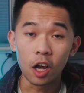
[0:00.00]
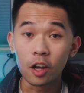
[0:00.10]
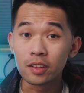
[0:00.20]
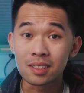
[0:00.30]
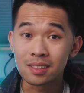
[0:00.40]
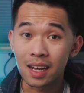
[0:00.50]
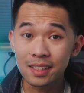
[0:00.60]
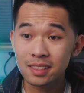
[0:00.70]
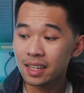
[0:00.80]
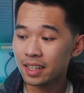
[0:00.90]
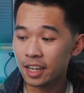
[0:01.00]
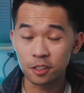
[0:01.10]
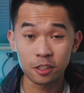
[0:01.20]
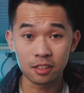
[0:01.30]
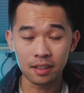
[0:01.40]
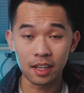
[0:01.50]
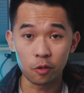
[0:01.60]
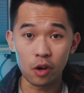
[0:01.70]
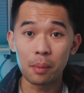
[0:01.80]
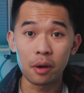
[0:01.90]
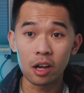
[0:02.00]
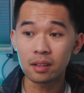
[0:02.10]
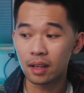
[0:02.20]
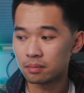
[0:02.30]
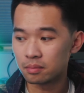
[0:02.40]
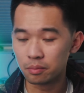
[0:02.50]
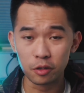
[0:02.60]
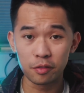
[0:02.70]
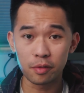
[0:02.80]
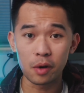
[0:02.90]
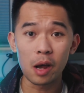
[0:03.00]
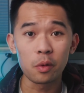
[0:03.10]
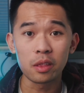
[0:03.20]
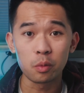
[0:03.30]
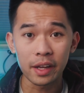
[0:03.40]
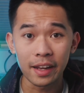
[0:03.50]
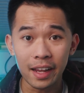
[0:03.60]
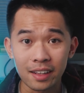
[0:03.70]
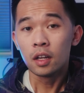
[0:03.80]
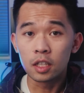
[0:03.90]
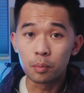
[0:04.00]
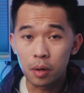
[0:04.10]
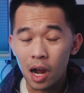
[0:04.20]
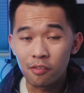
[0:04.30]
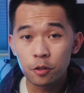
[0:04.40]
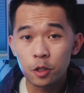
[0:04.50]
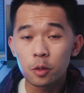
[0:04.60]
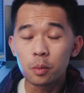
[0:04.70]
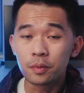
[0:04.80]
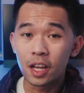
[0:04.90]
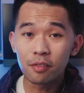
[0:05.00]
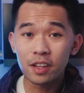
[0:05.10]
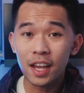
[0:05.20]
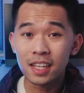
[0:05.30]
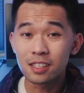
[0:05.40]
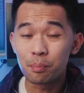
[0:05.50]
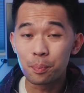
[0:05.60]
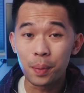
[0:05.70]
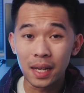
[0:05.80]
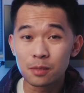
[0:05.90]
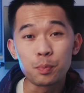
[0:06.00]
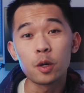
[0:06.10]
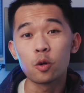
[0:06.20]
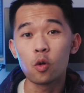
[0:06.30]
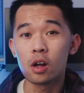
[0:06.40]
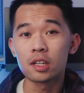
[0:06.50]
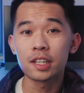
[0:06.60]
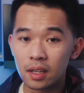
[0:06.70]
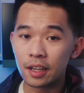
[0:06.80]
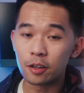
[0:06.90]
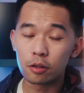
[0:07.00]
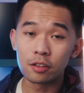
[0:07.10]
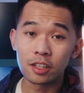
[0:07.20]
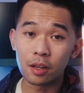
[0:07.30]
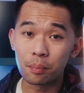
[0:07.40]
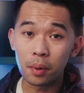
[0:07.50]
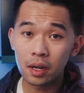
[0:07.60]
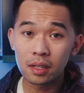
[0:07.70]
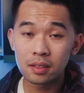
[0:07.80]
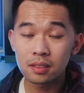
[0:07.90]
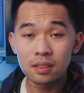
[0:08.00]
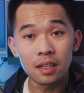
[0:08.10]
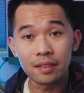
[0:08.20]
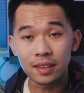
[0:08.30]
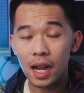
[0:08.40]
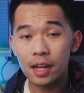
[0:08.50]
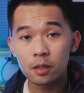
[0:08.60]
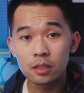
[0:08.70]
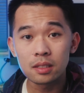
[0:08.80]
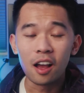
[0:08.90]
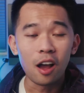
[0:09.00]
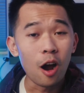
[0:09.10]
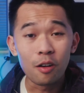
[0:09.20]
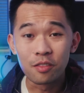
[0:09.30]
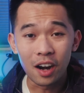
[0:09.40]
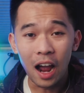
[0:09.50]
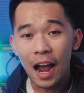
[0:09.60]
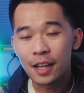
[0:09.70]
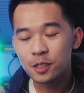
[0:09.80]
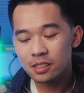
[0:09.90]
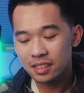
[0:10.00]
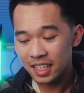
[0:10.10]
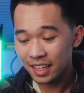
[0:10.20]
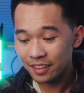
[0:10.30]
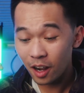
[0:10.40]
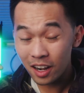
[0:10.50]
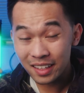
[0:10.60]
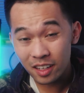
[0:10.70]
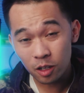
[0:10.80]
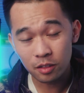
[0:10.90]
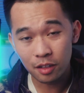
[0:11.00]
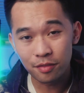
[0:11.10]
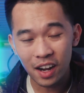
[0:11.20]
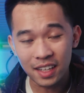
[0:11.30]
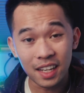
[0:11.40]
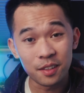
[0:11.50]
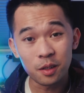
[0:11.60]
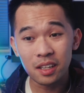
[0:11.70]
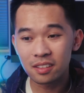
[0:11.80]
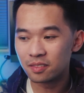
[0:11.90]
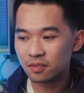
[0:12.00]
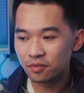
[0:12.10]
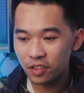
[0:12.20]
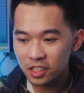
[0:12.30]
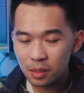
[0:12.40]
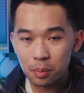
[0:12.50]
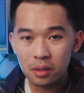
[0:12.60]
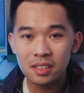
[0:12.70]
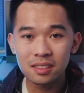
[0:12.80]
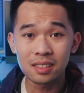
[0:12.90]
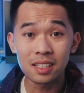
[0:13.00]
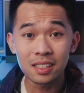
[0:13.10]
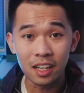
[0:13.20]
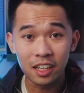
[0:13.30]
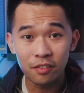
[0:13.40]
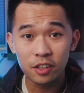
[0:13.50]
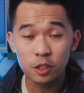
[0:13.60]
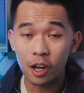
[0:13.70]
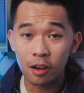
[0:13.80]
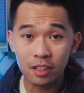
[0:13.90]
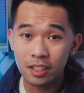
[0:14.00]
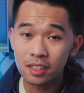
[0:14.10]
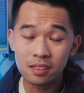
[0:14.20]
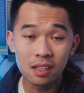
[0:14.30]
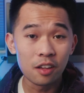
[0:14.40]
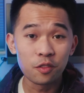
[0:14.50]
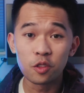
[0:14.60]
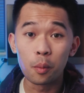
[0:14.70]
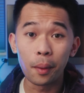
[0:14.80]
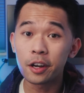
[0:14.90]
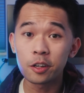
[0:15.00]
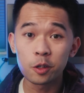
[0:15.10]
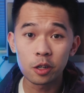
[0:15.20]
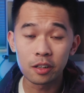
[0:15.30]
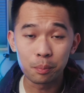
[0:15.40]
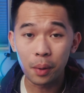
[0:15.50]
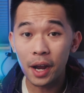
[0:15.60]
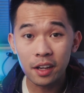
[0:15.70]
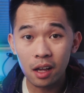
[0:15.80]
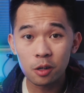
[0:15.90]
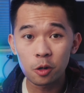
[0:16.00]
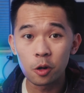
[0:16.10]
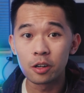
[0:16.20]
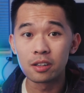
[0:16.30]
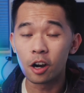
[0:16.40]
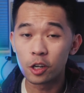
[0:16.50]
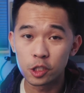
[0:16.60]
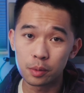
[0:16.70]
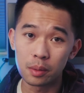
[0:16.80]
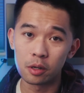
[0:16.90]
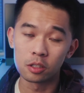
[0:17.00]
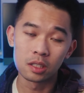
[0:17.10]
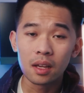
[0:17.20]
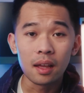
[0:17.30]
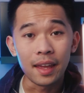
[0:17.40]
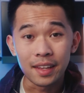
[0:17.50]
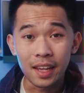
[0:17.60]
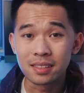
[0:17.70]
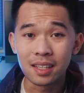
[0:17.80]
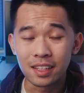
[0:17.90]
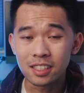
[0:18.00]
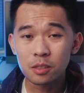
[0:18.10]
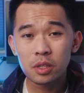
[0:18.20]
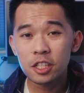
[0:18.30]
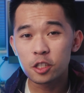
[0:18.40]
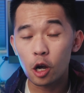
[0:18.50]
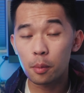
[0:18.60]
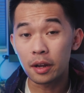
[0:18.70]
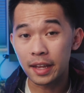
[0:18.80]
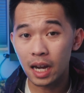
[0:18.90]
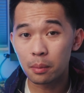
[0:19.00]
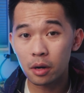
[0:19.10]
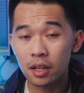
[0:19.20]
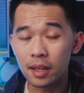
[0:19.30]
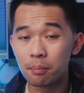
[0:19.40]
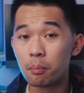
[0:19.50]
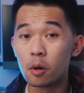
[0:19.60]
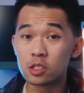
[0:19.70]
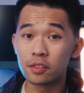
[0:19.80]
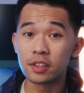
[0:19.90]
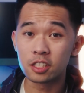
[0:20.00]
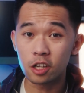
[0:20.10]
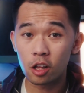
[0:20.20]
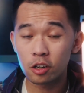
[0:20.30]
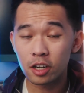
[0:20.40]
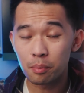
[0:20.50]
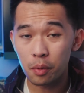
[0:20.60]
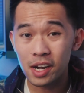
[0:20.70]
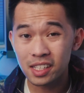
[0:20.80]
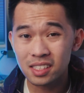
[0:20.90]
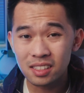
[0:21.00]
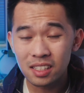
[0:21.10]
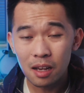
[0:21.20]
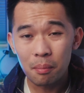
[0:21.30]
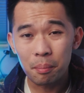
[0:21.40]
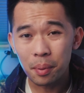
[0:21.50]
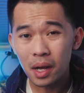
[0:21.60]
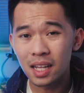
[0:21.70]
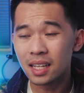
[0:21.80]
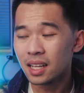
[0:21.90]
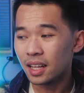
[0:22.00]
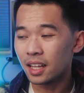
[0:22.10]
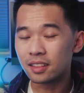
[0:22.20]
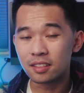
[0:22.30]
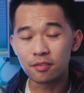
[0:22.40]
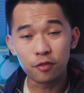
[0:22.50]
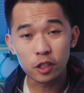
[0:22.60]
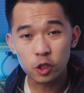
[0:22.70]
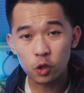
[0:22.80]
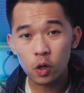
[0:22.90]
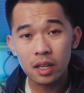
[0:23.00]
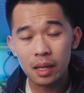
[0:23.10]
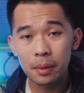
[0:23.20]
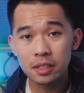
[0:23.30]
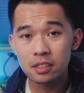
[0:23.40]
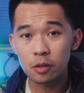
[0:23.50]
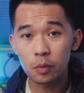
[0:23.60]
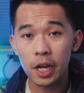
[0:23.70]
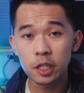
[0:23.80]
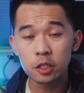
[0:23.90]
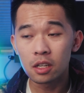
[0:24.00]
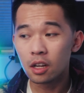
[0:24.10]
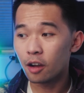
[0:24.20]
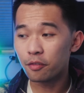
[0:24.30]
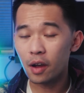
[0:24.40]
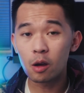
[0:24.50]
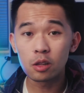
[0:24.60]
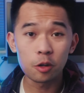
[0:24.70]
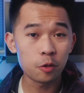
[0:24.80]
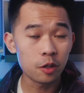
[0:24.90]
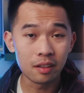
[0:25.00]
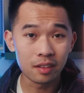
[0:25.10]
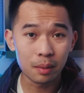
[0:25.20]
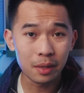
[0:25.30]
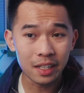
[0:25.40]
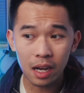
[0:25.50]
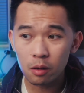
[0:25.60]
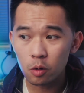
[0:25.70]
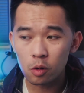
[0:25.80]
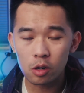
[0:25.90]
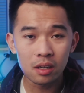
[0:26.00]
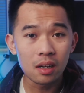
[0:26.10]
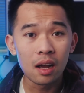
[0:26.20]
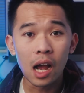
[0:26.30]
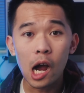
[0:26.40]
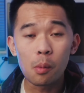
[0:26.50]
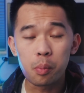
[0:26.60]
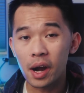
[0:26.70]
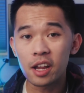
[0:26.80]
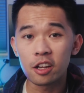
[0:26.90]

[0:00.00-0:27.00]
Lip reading: On this light stand, I just can grab on and move around with one hand. The Pavotube definitely has the best build quality, including the buttons, the dials. However, I just cannot get over the fact that you can visibly see the individual LEDs no matter you're in bicolor or RGB mode. And yes, it doesn't really show up on camera in most of its color and brightnesses, but it for sure limits the range of how low you can dim it down or how bright